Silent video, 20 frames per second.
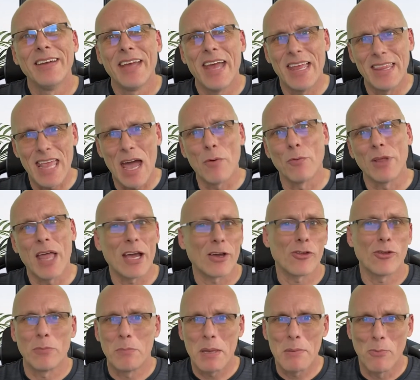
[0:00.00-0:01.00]
And that would
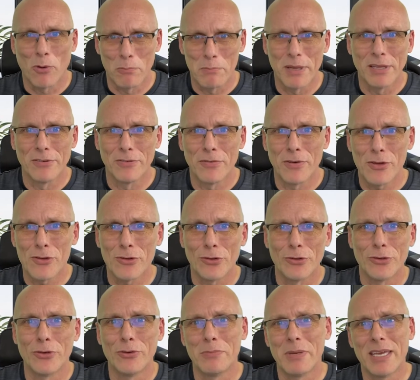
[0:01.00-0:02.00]
actually be more beneficial
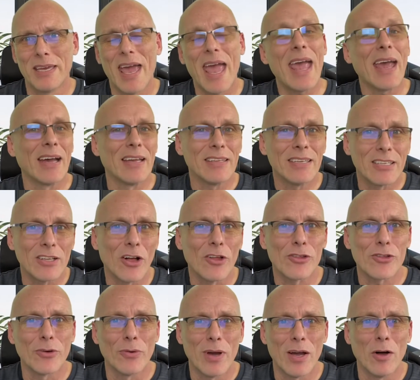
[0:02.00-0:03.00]
to me. And it
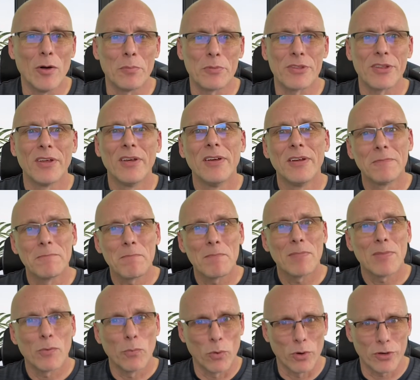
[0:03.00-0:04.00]
also helps
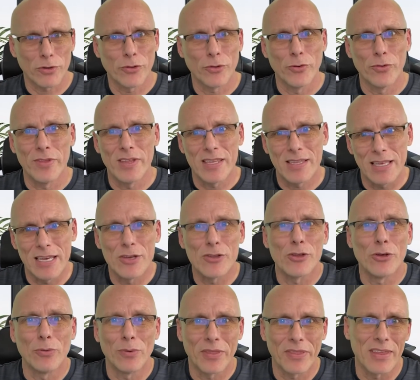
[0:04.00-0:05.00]
work through this
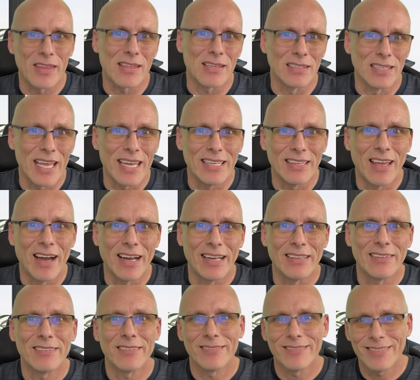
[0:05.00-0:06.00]
issue with this late
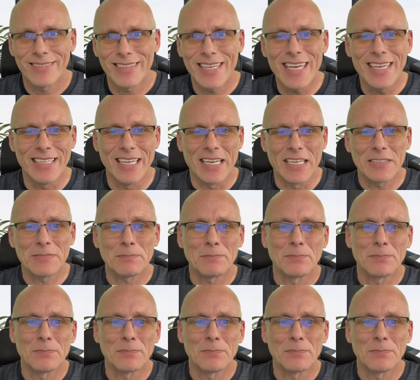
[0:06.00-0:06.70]
night eating.